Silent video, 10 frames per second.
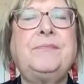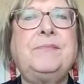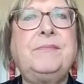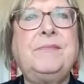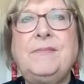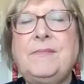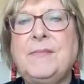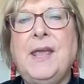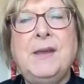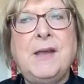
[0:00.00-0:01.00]
Yeah.
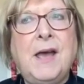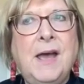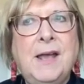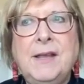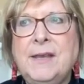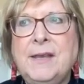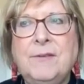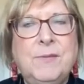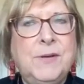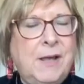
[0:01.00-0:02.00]
And I, like
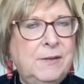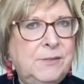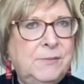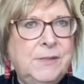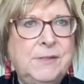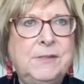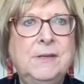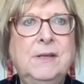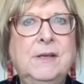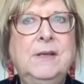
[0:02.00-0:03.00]
everyone else, was,
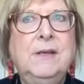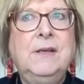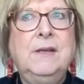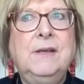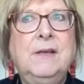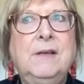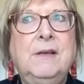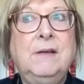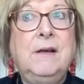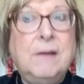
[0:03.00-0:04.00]

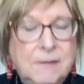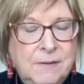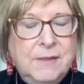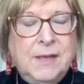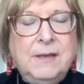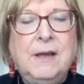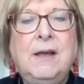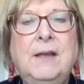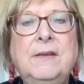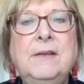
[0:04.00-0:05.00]
oh, thank
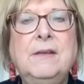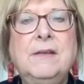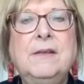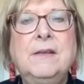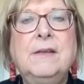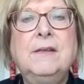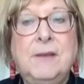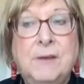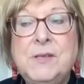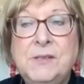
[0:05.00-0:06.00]
God,
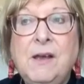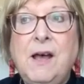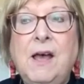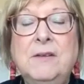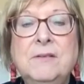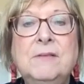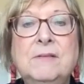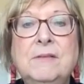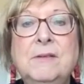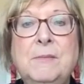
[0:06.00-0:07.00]
there is a God.
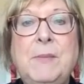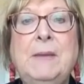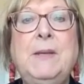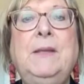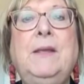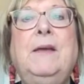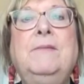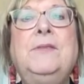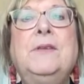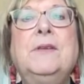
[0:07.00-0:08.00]
You know, the baby
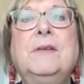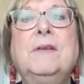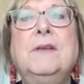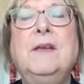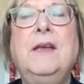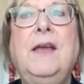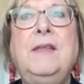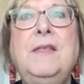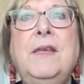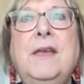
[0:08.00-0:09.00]
lived.
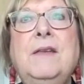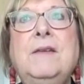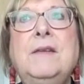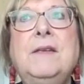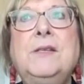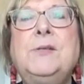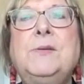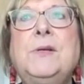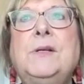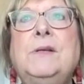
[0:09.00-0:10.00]
And then
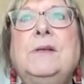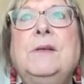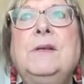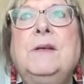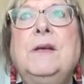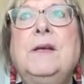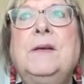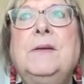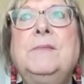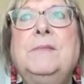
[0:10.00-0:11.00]
Israel
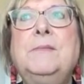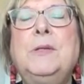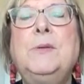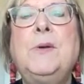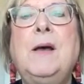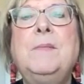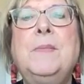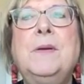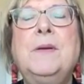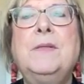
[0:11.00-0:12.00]
um, blew up
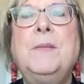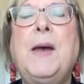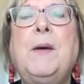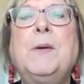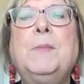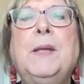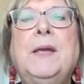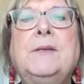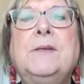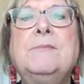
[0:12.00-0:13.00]
the power
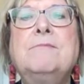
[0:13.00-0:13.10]
plant.